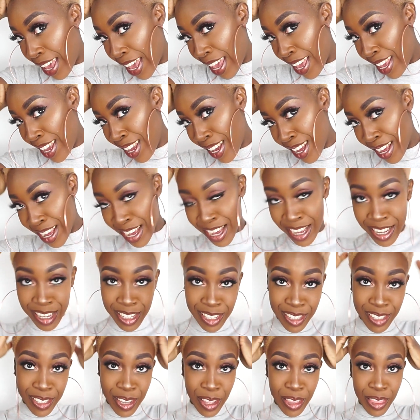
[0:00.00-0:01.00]
Hey
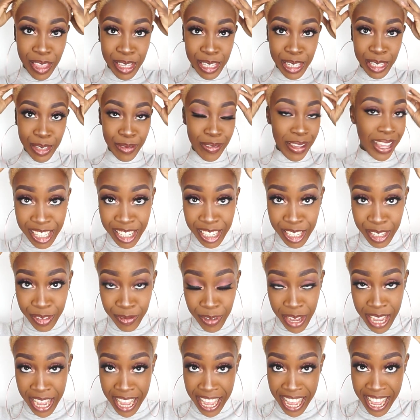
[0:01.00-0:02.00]
guys, so this is
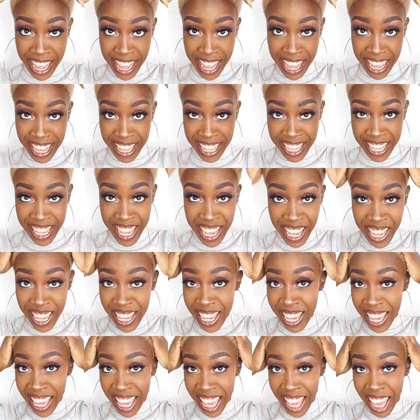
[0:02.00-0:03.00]
my
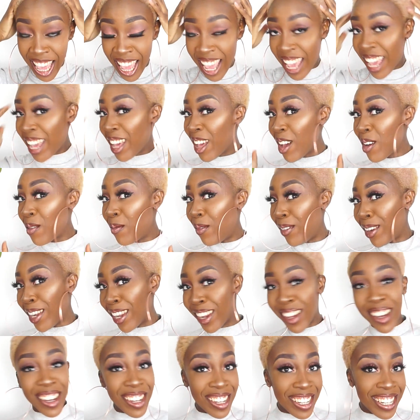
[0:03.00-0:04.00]
kinky
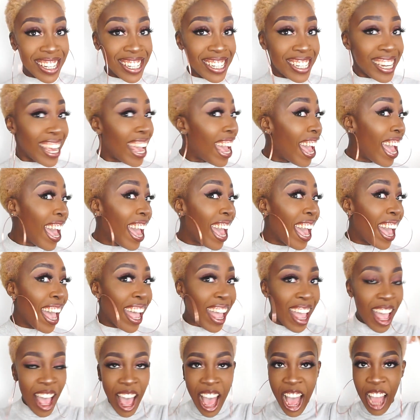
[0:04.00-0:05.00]
blonde
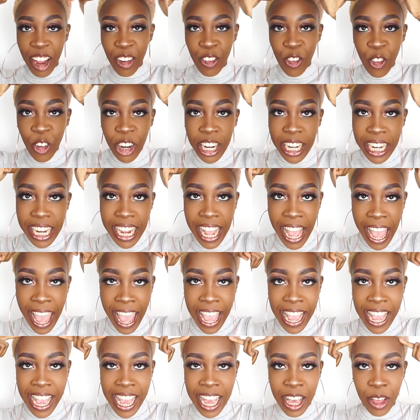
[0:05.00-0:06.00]
hair. I really
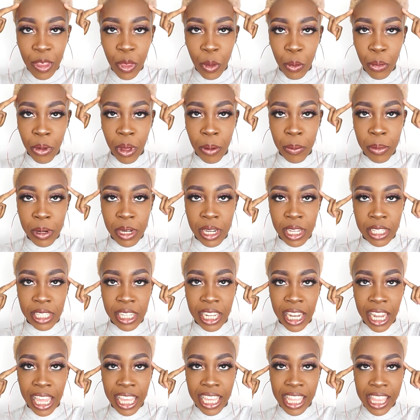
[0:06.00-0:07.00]
hate how the barber does
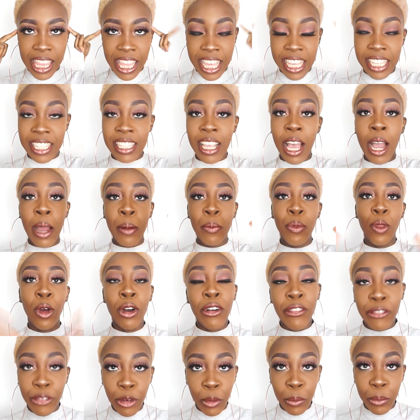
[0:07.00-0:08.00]
it like this. I'm
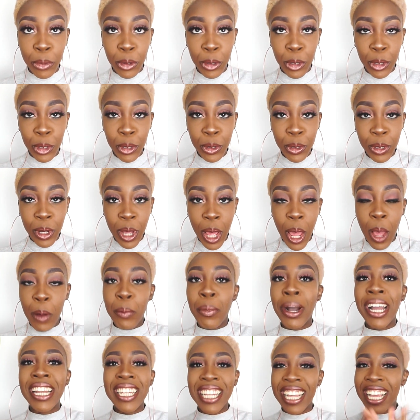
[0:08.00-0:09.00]
not a football,
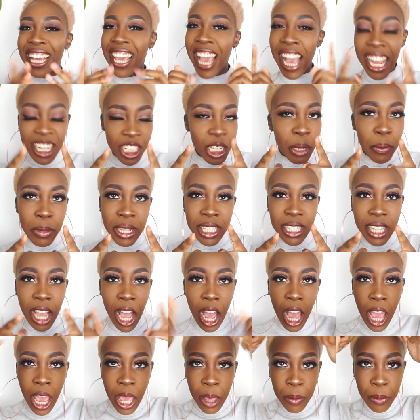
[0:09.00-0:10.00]
but I didn't catch him in
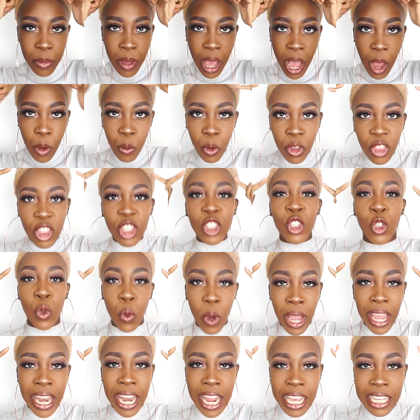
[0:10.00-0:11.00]
time. I want the
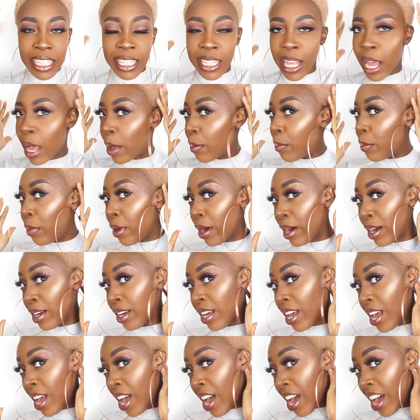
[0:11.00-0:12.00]
square next time, but
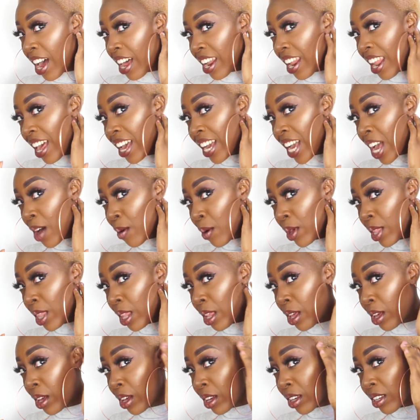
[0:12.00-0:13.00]
I like how it
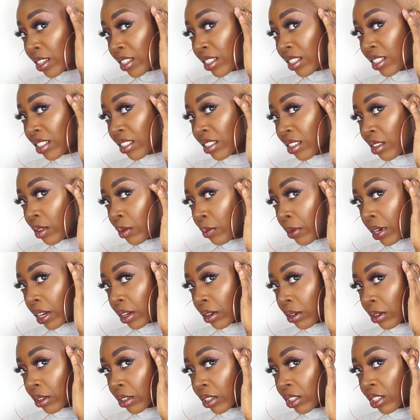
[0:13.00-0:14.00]
looks. Oh my
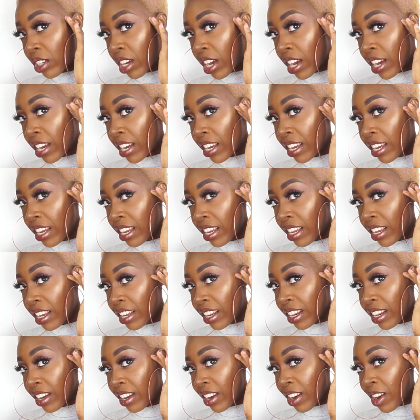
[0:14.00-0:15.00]
gosh, I
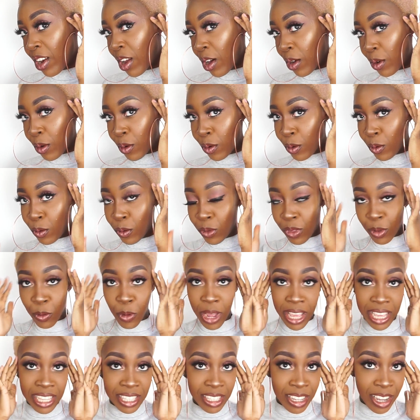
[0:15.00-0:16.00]
know the
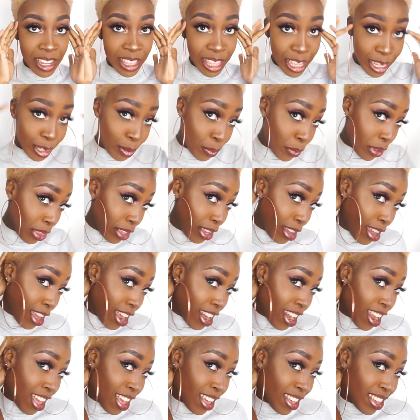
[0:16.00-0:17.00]
way he's cut this, but the
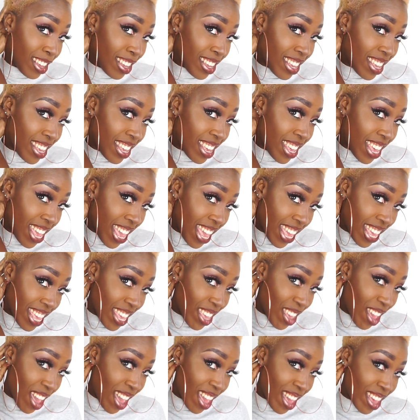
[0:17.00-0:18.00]
color,
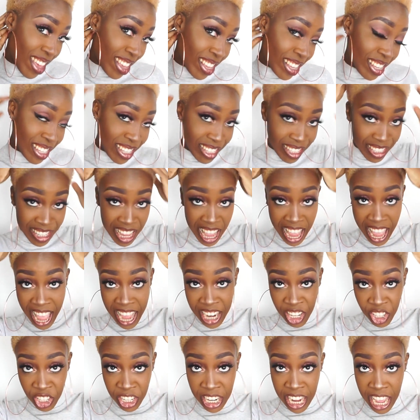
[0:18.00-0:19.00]
yes. I
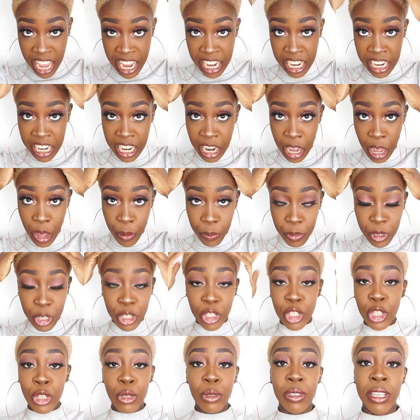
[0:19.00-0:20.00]
actually ended up
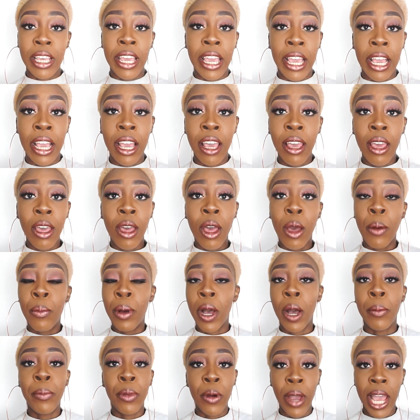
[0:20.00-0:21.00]
just using
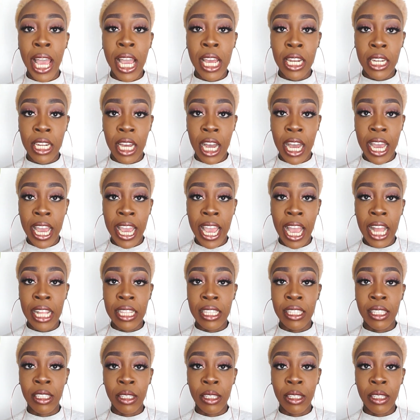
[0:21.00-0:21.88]
purple hair dye and